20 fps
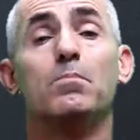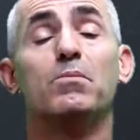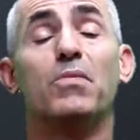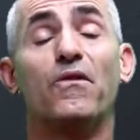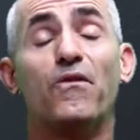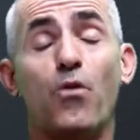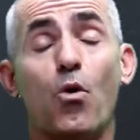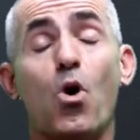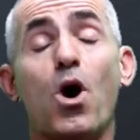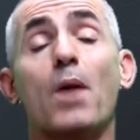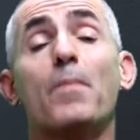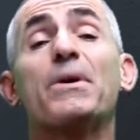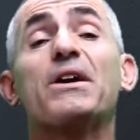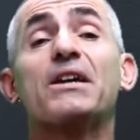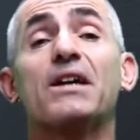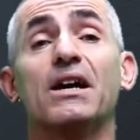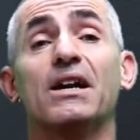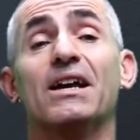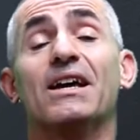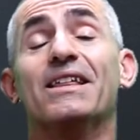Before I
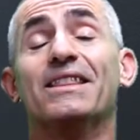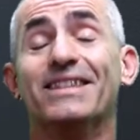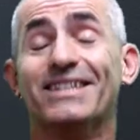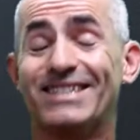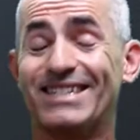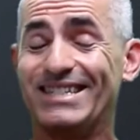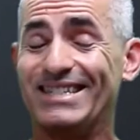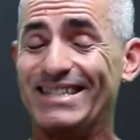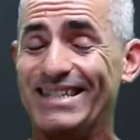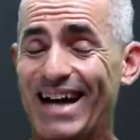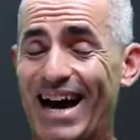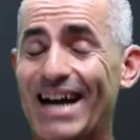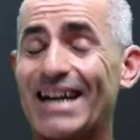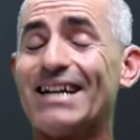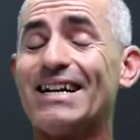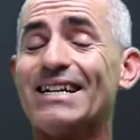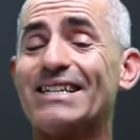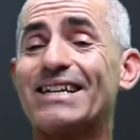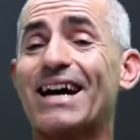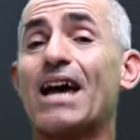begin, this is not
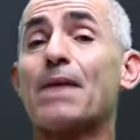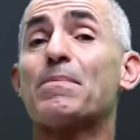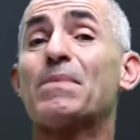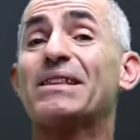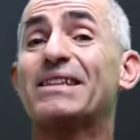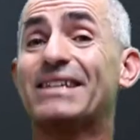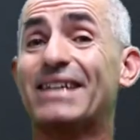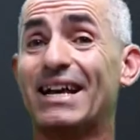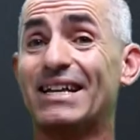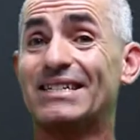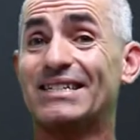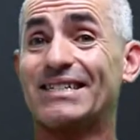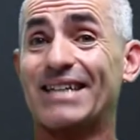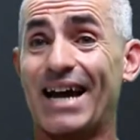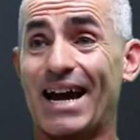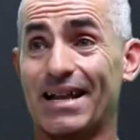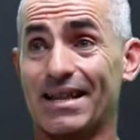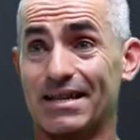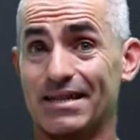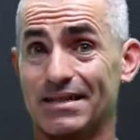an indictment against
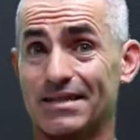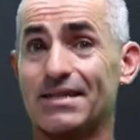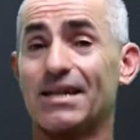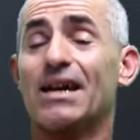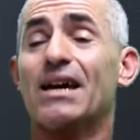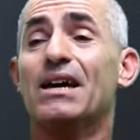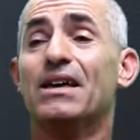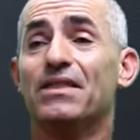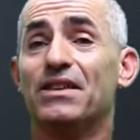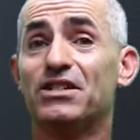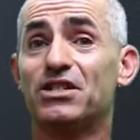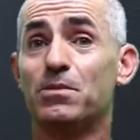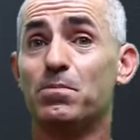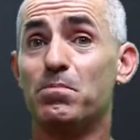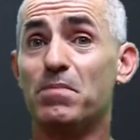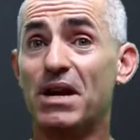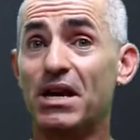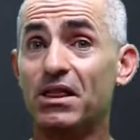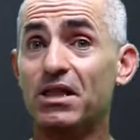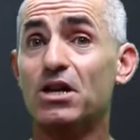statins. This is
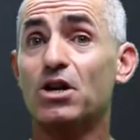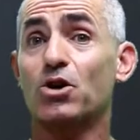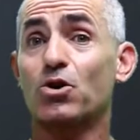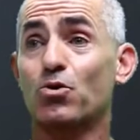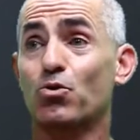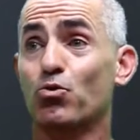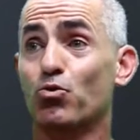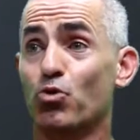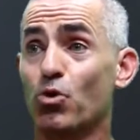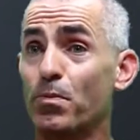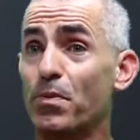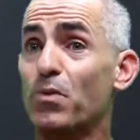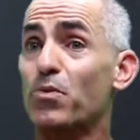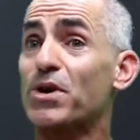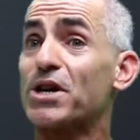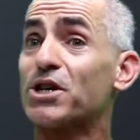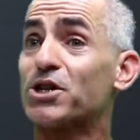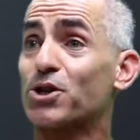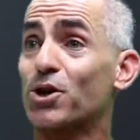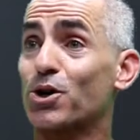mainly a group of
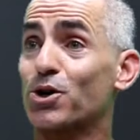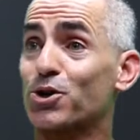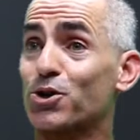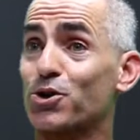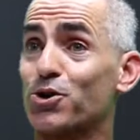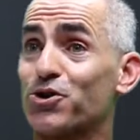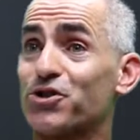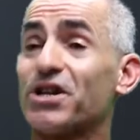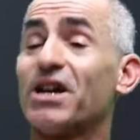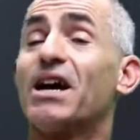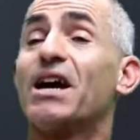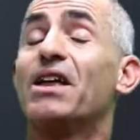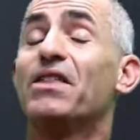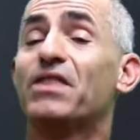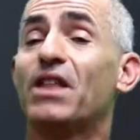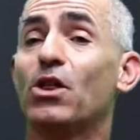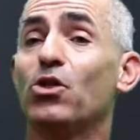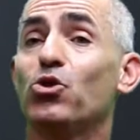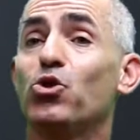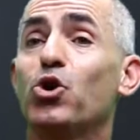researchers
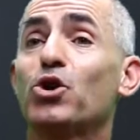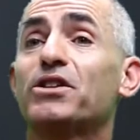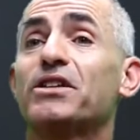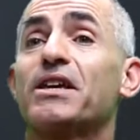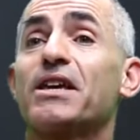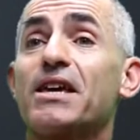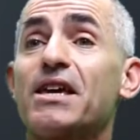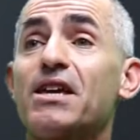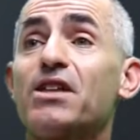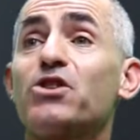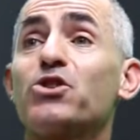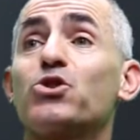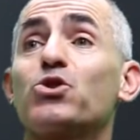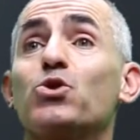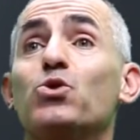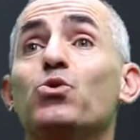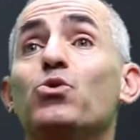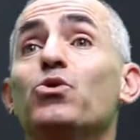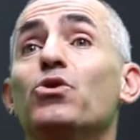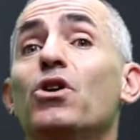that looked
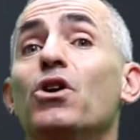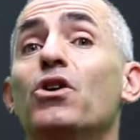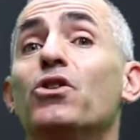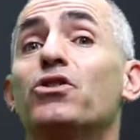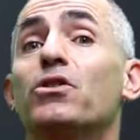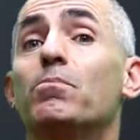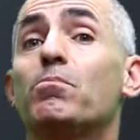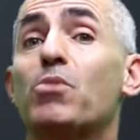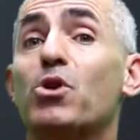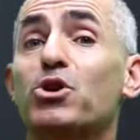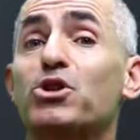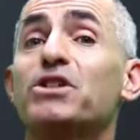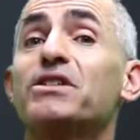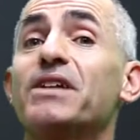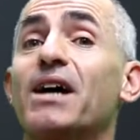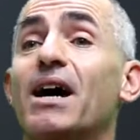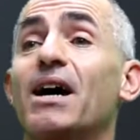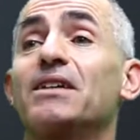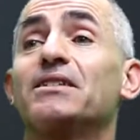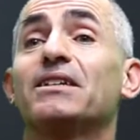into the
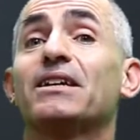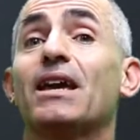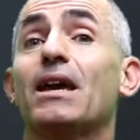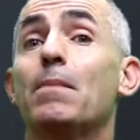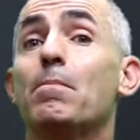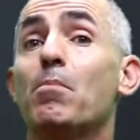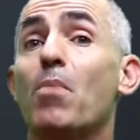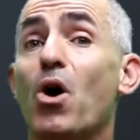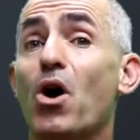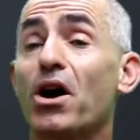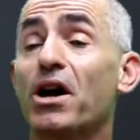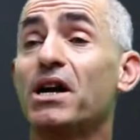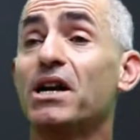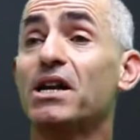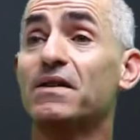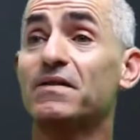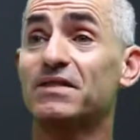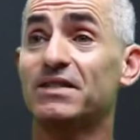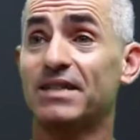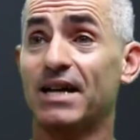merchandising and
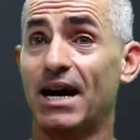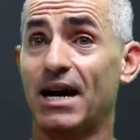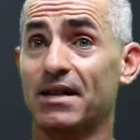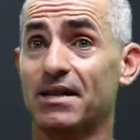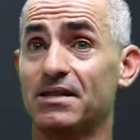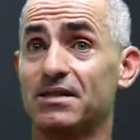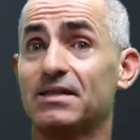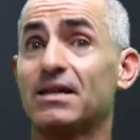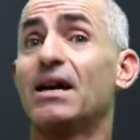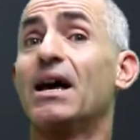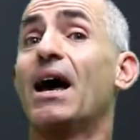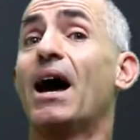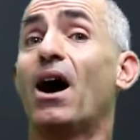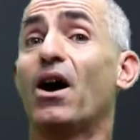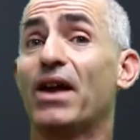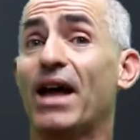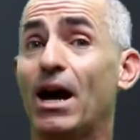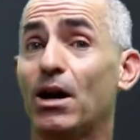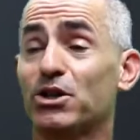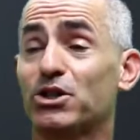marketing of statins
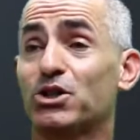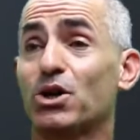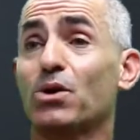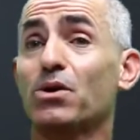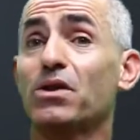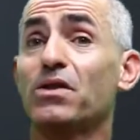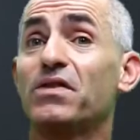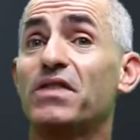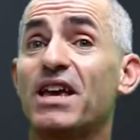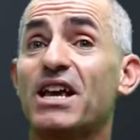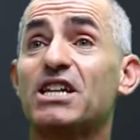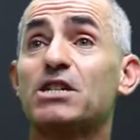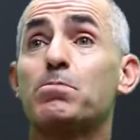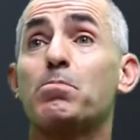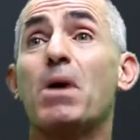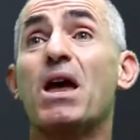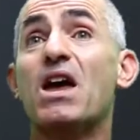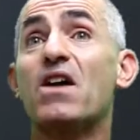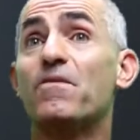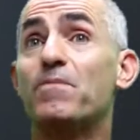on how certain things
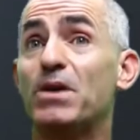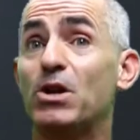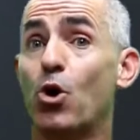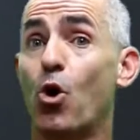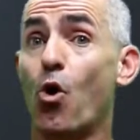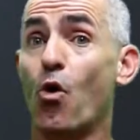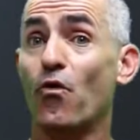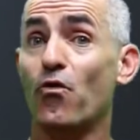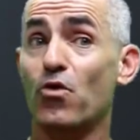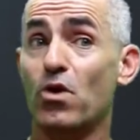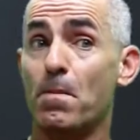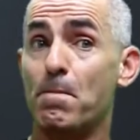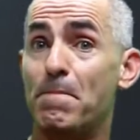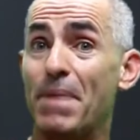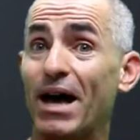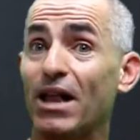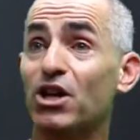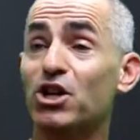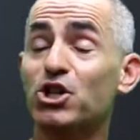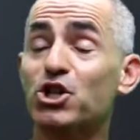may have been
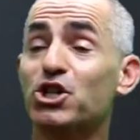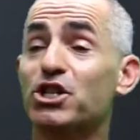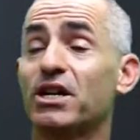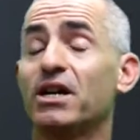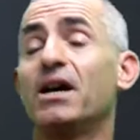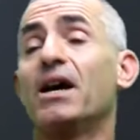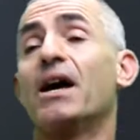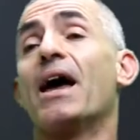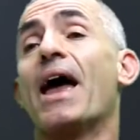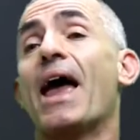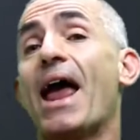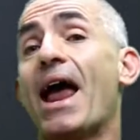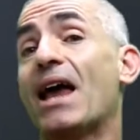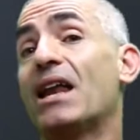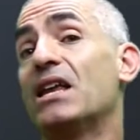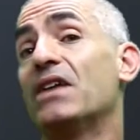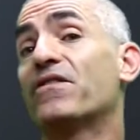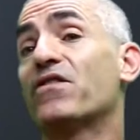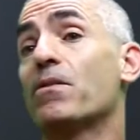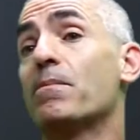over-embellished and
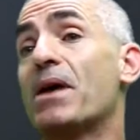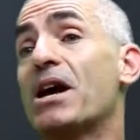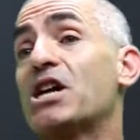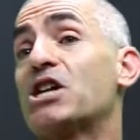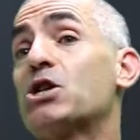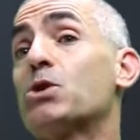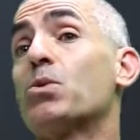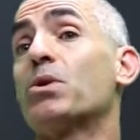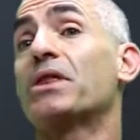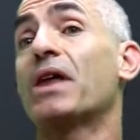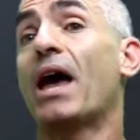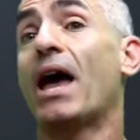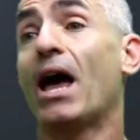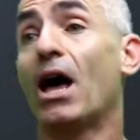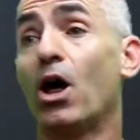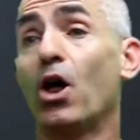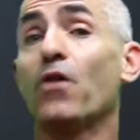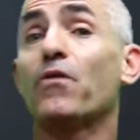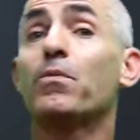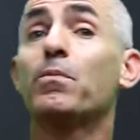information
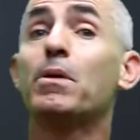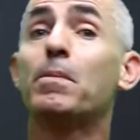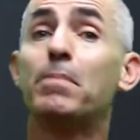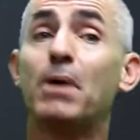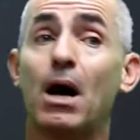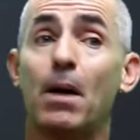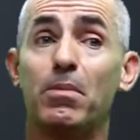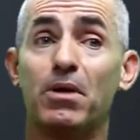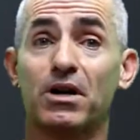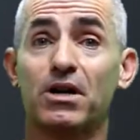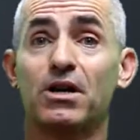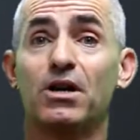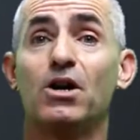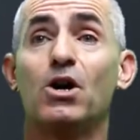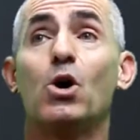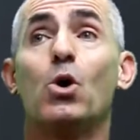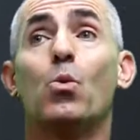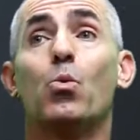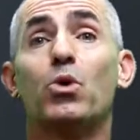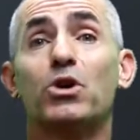withheld from the public,
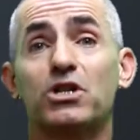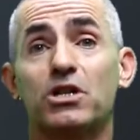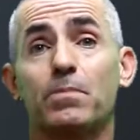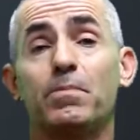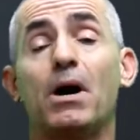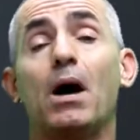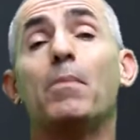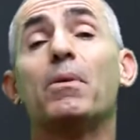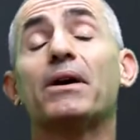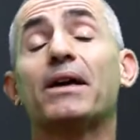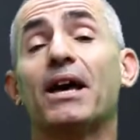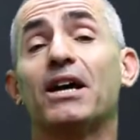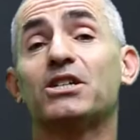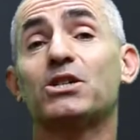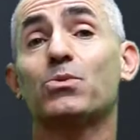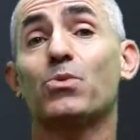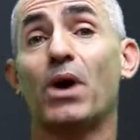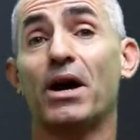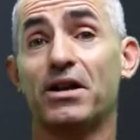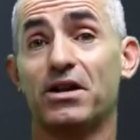which the public has
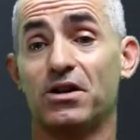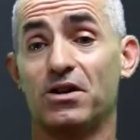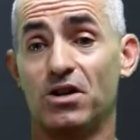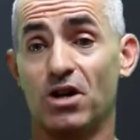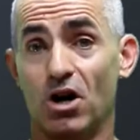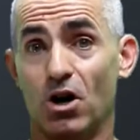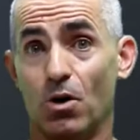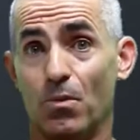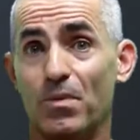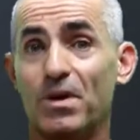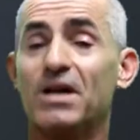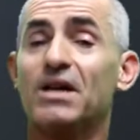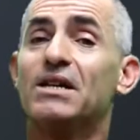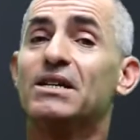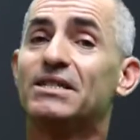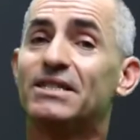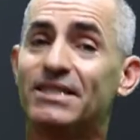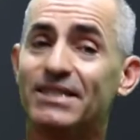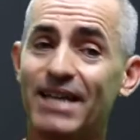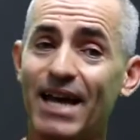a right to know.
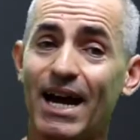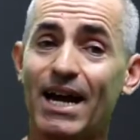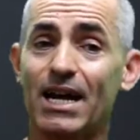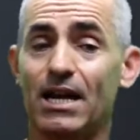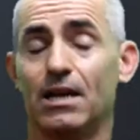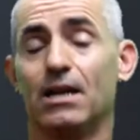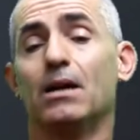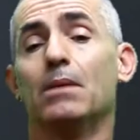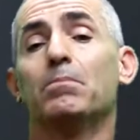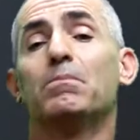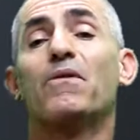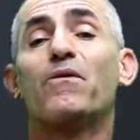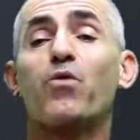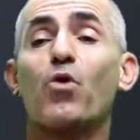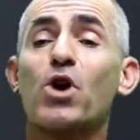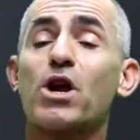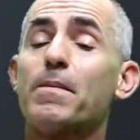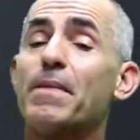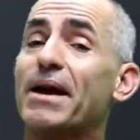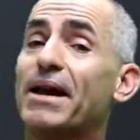Second,
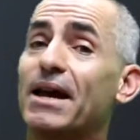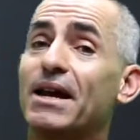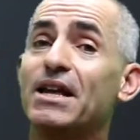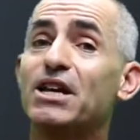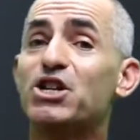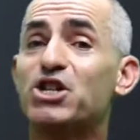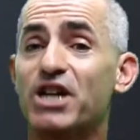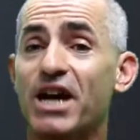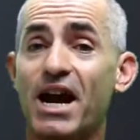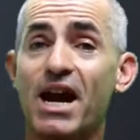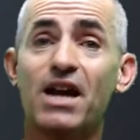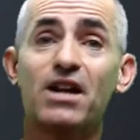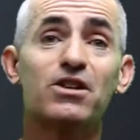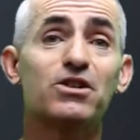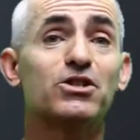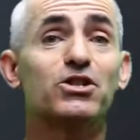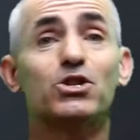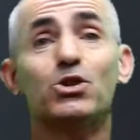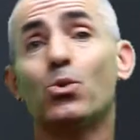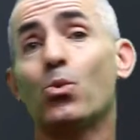before you make any
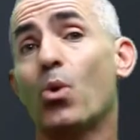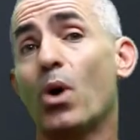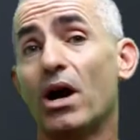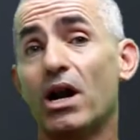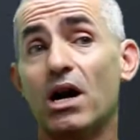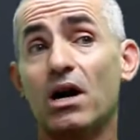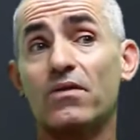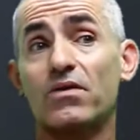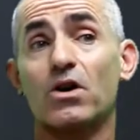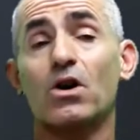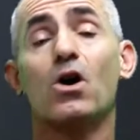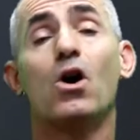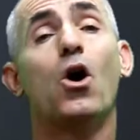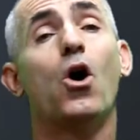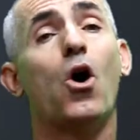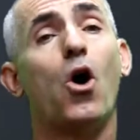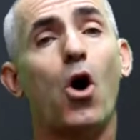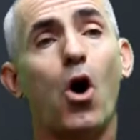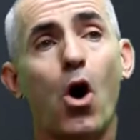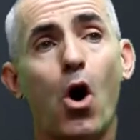changes to whatever,
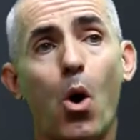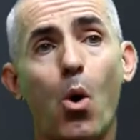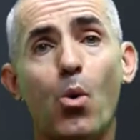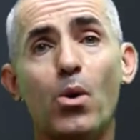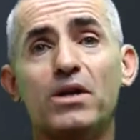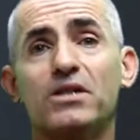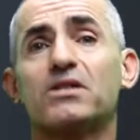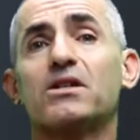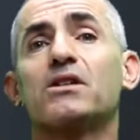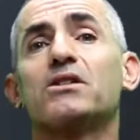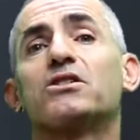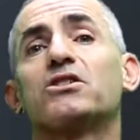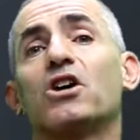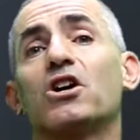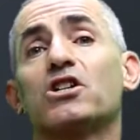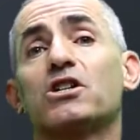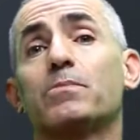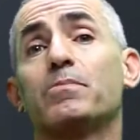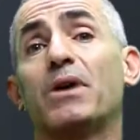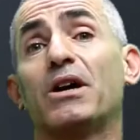always
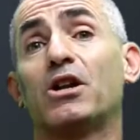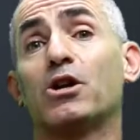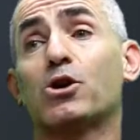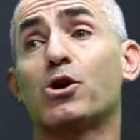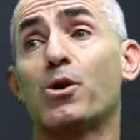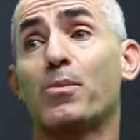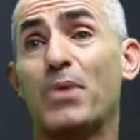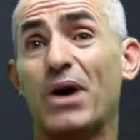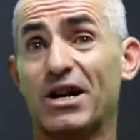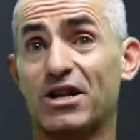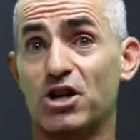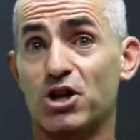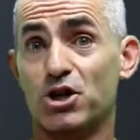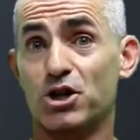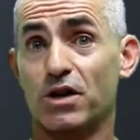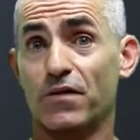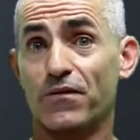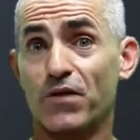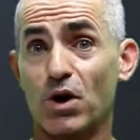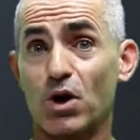consult your medical
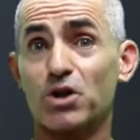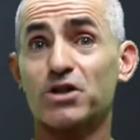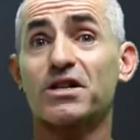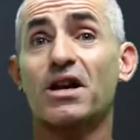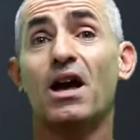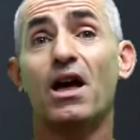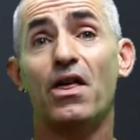practitioner first.